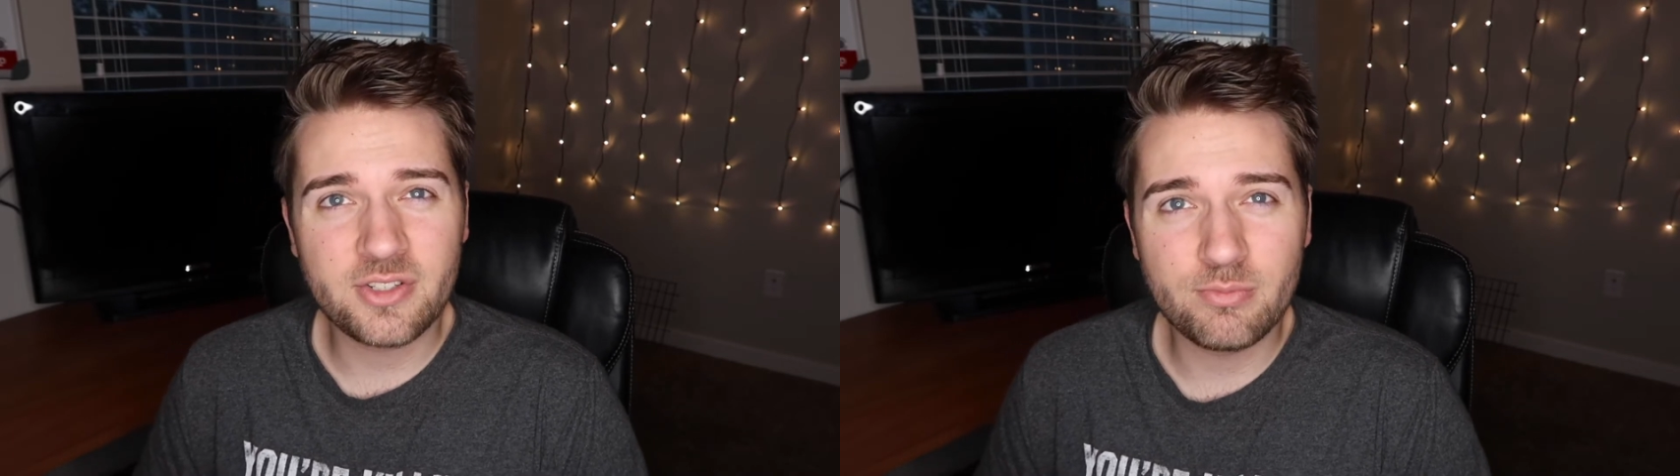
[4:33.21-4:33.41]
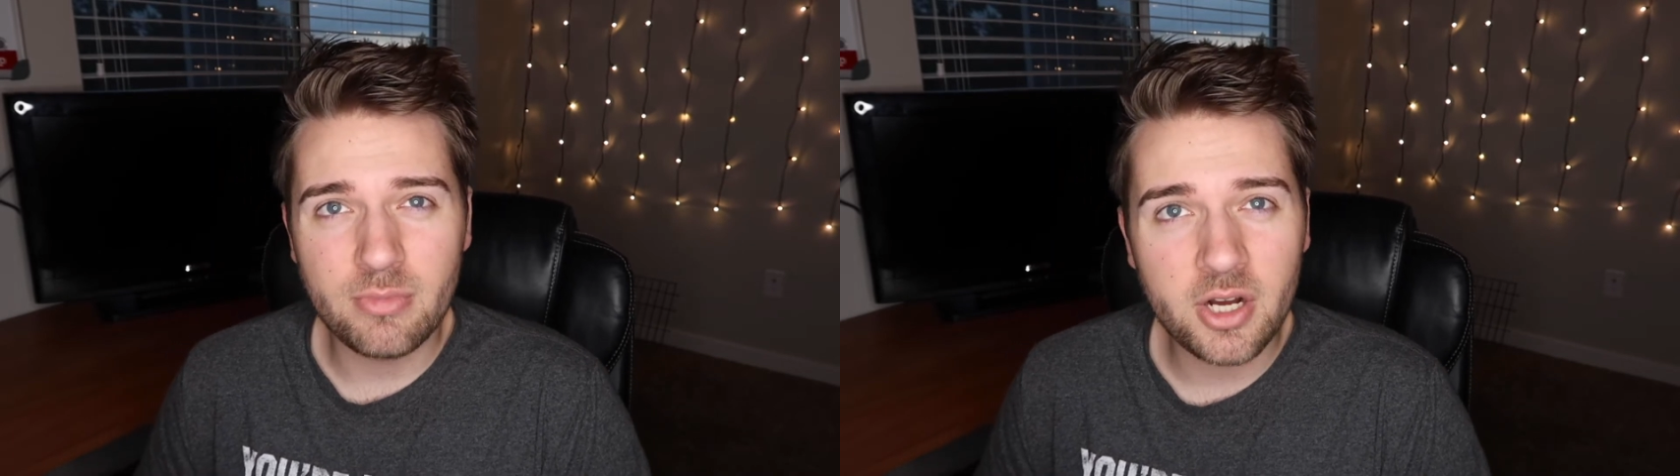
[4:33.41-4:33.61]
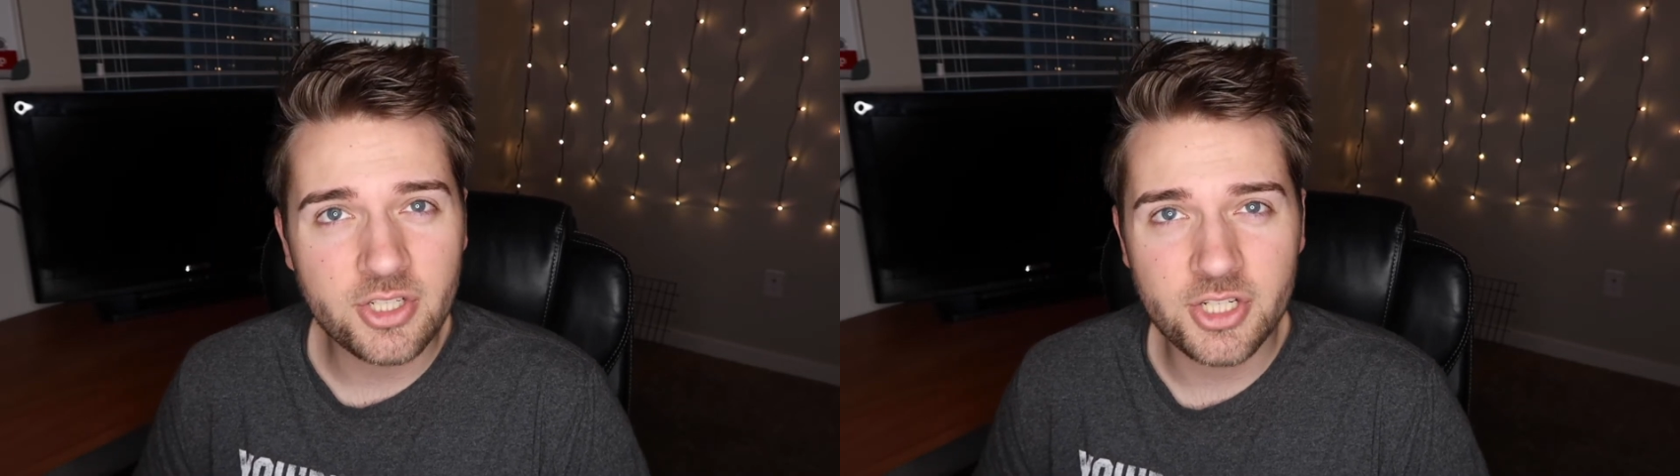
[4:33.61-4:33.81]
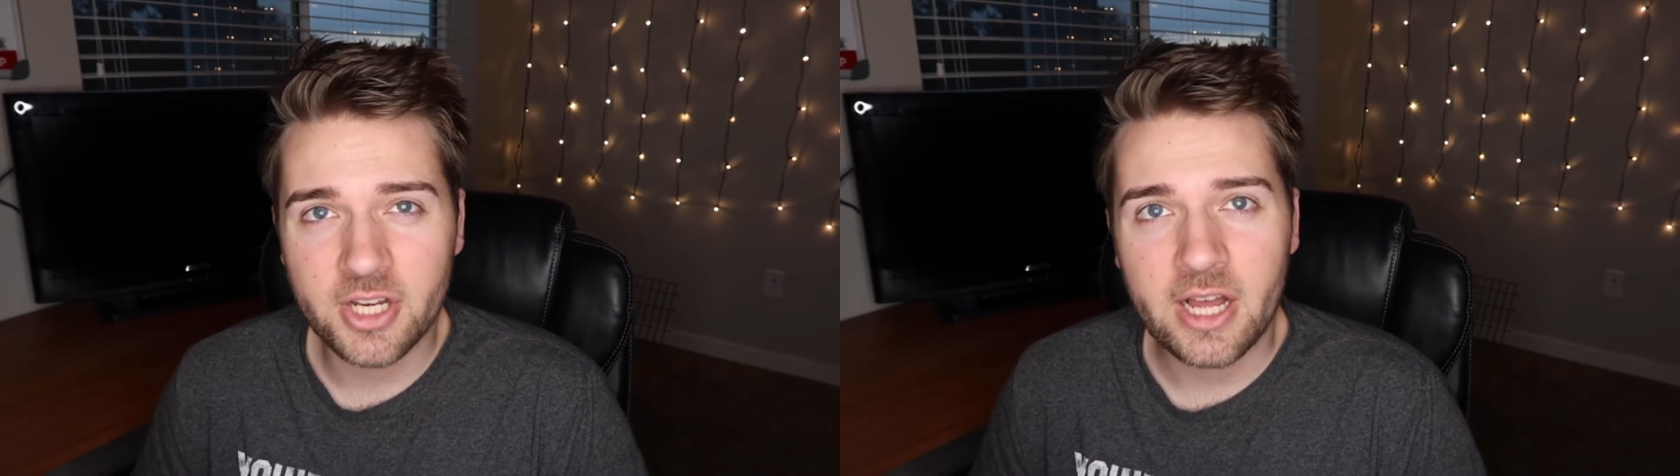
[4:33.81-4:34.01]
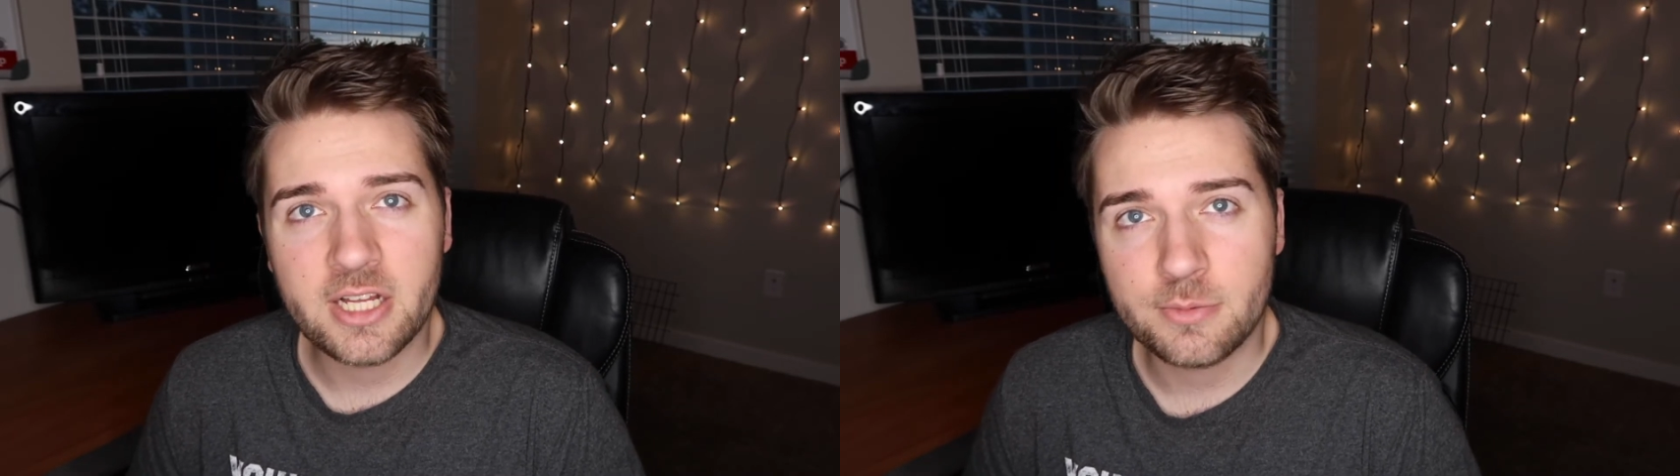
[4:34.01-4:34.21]
as much
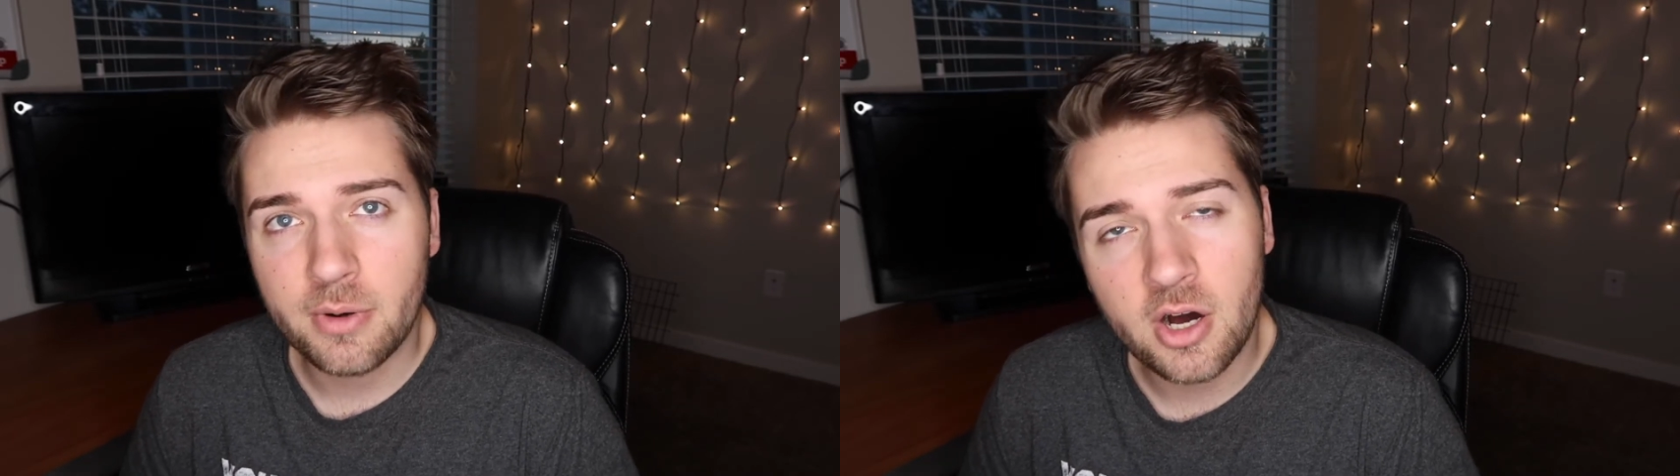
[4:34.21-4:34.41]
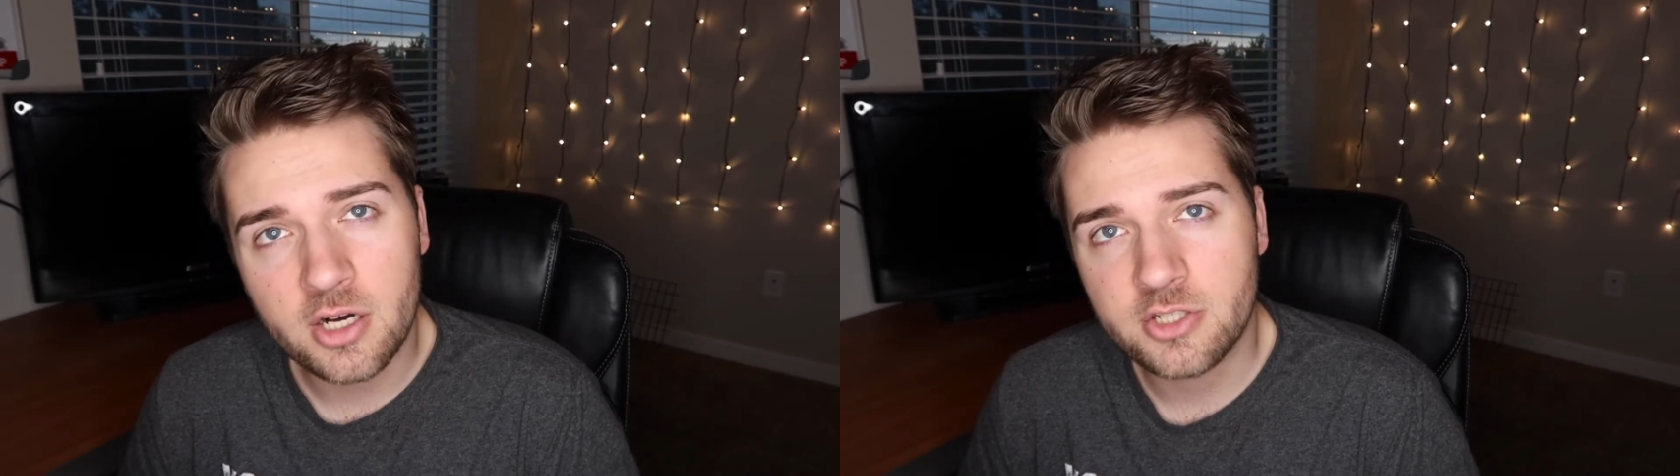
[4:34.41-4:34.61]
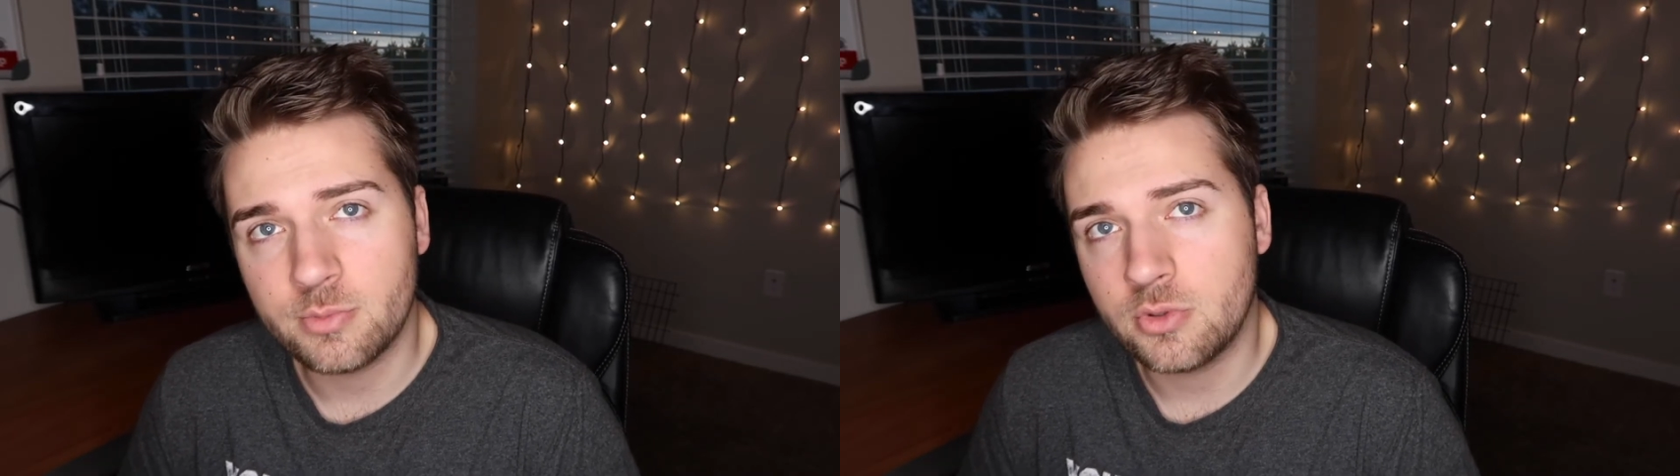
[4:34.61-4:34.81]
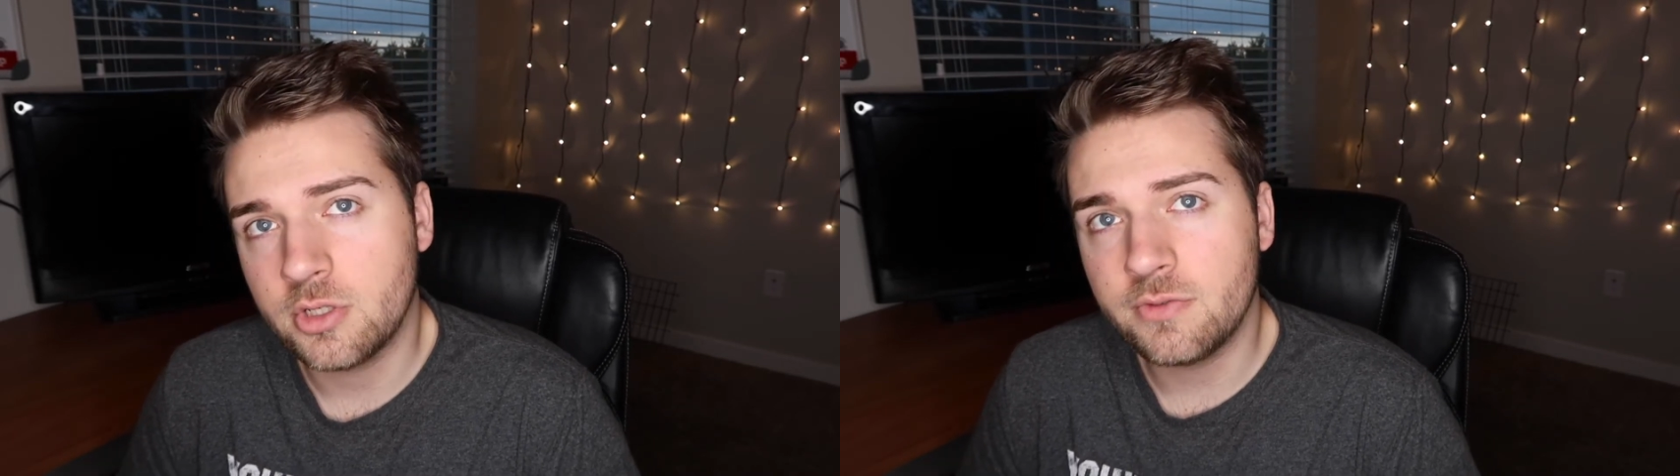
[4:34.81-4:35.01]
as possible,